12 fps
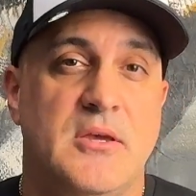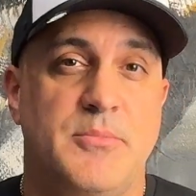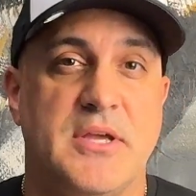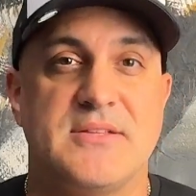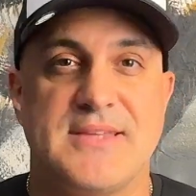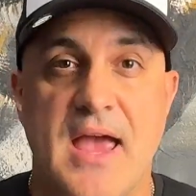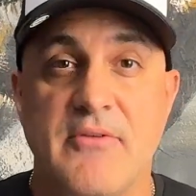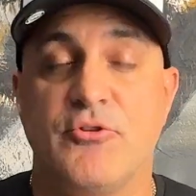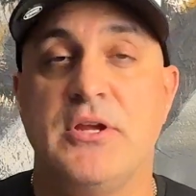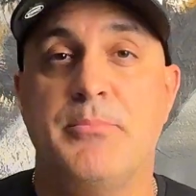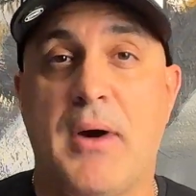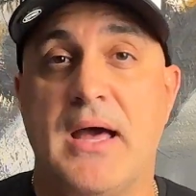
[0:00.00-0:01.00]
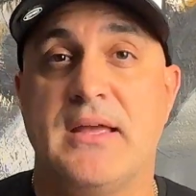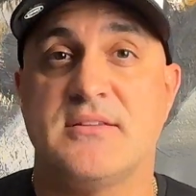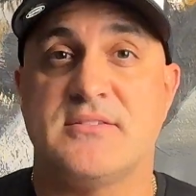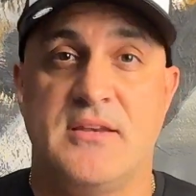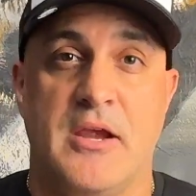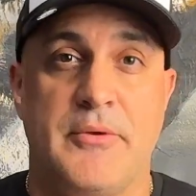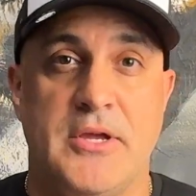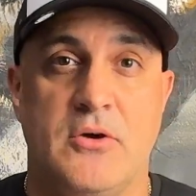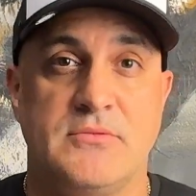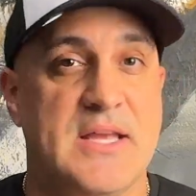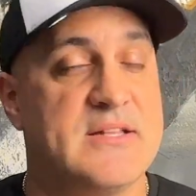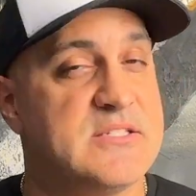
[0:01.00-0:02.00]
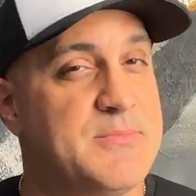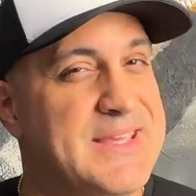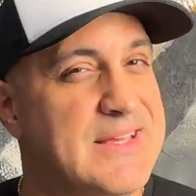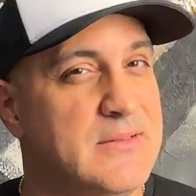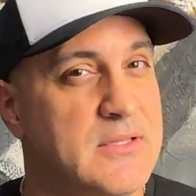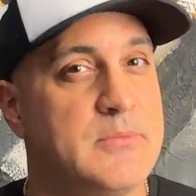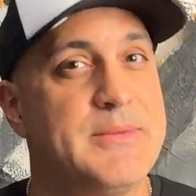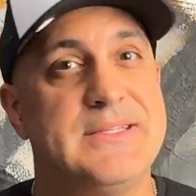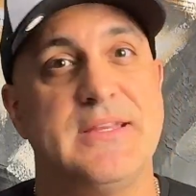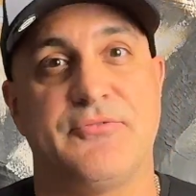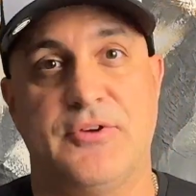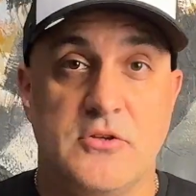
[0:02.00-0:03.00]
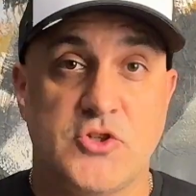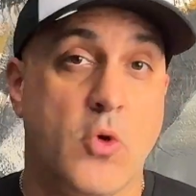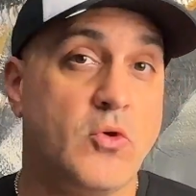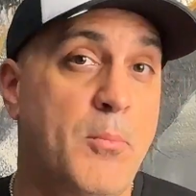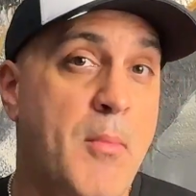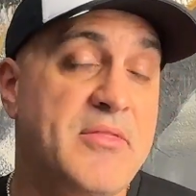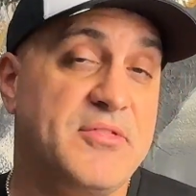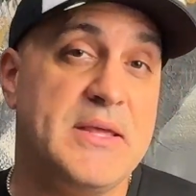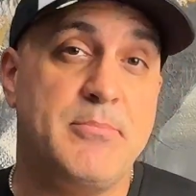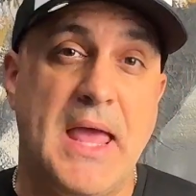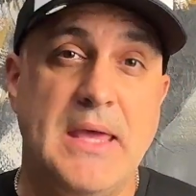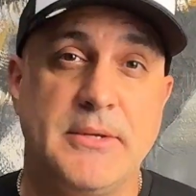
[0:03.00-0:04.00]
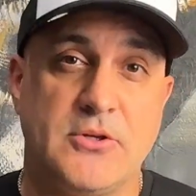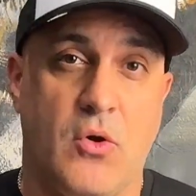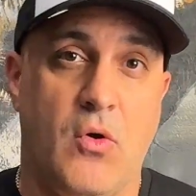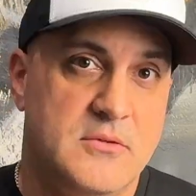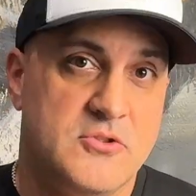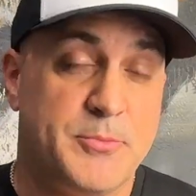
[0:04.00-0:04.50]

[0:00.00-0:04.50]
because every buying scenario tends to be a little bit different. Total monthly payment goal.